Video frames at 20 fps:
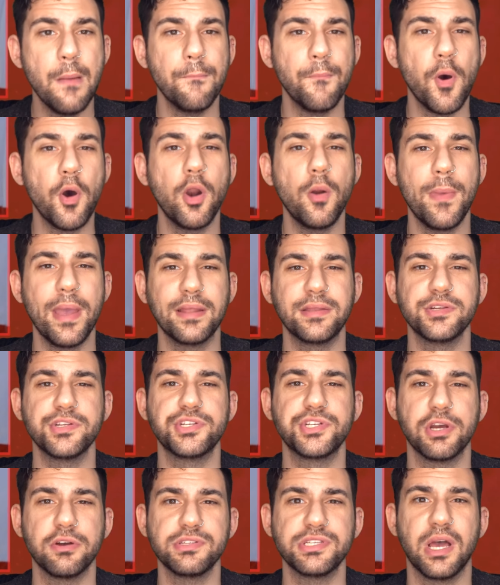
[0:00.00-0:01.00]
Motor Mantis
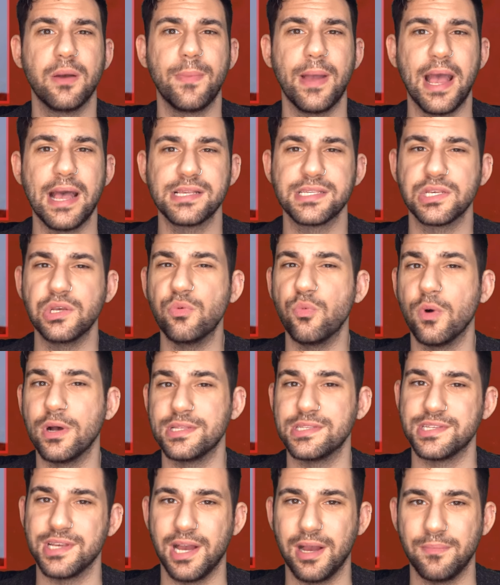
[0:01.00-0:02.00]
shows up asking
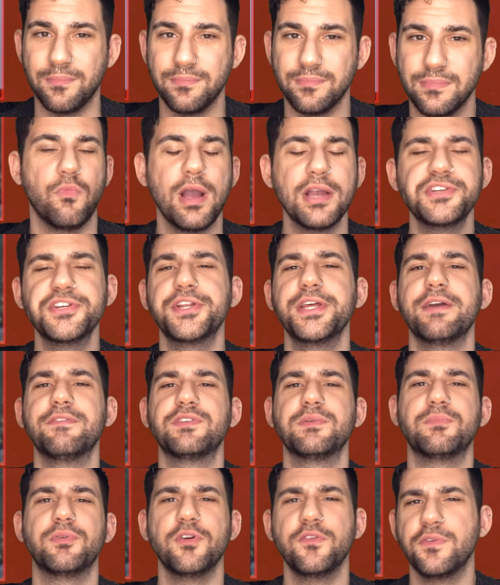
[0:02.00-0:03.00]
what's up. Why should he have
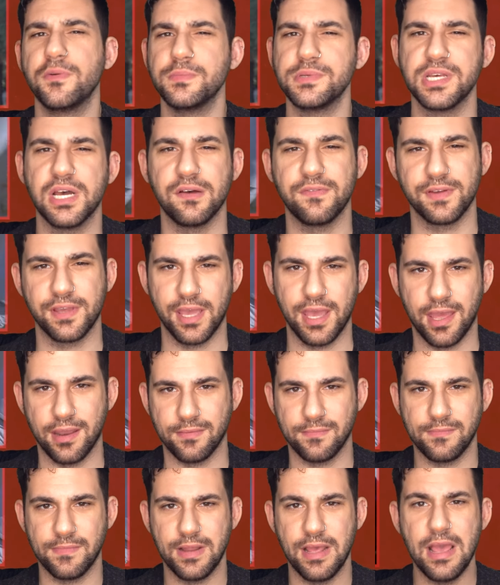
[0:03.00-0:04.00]
to prove himself
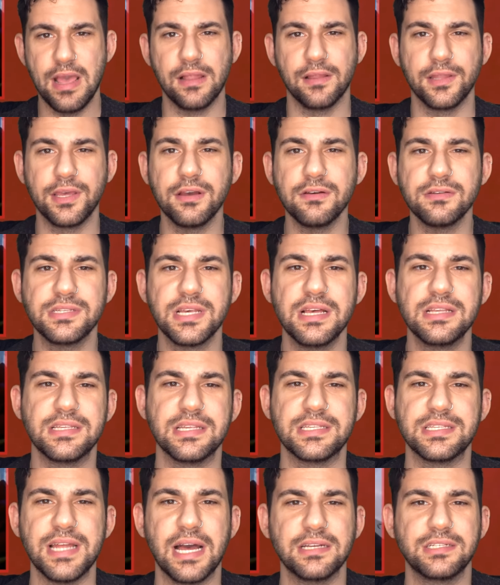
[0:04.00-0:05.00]
again? Leo says
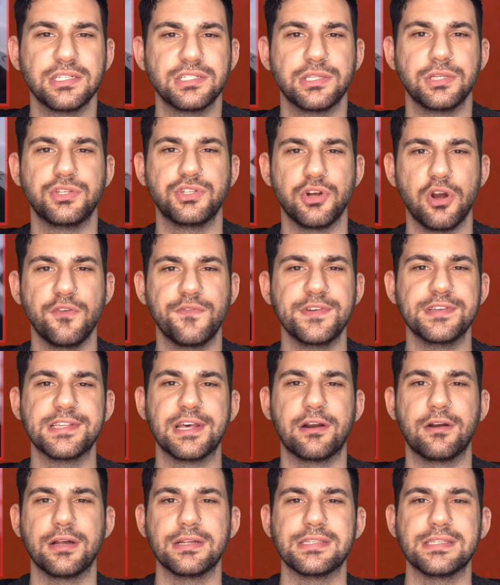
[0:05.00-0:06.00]
it's not just the trophies
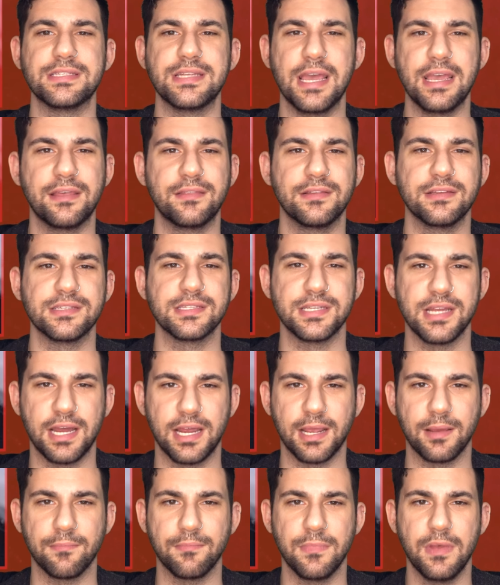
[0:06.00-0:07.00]
that are at stake this
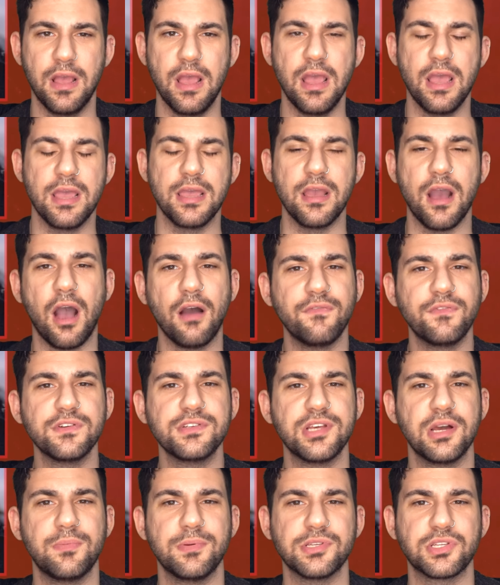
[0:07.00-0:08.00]
time. He
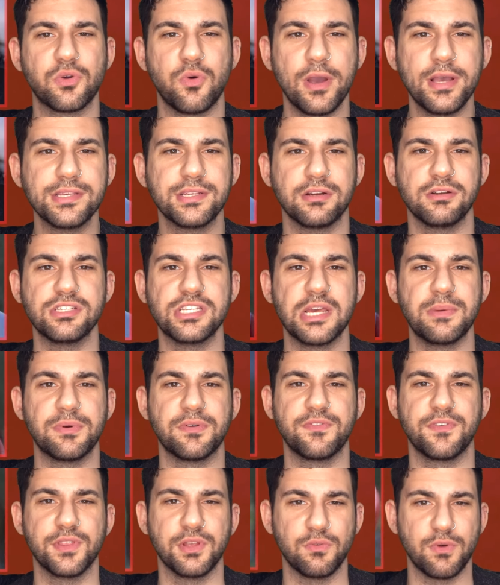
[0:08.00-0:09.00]
offers up his Quasar Saber
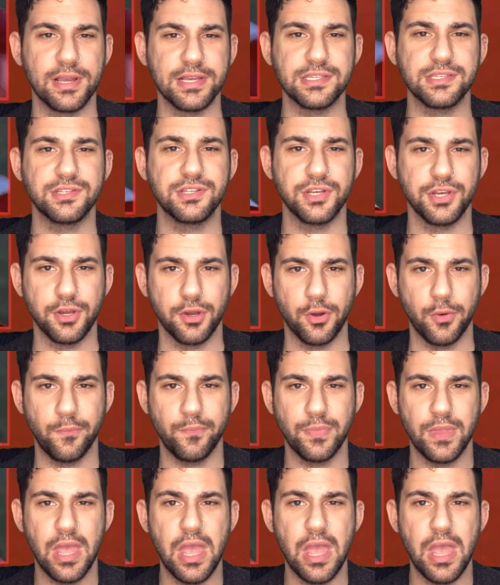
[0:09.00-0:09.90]
for the race too.